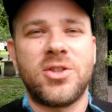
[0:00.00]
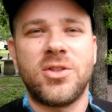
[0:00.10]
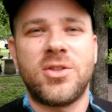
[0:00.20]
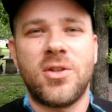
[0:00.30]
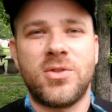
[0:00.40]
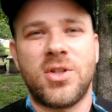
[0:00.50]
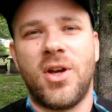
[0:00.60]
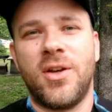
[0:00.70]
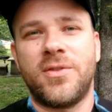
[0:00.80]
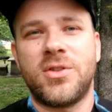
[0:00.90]
just so
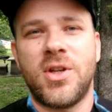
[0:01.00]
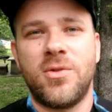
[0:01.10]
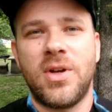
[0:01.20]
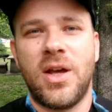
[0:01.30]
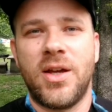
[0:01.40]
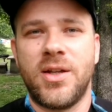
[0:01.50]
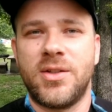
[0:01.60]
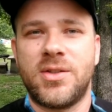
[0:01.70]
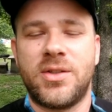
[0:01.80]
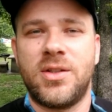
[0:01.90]
soft, so
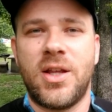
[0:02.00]
nice.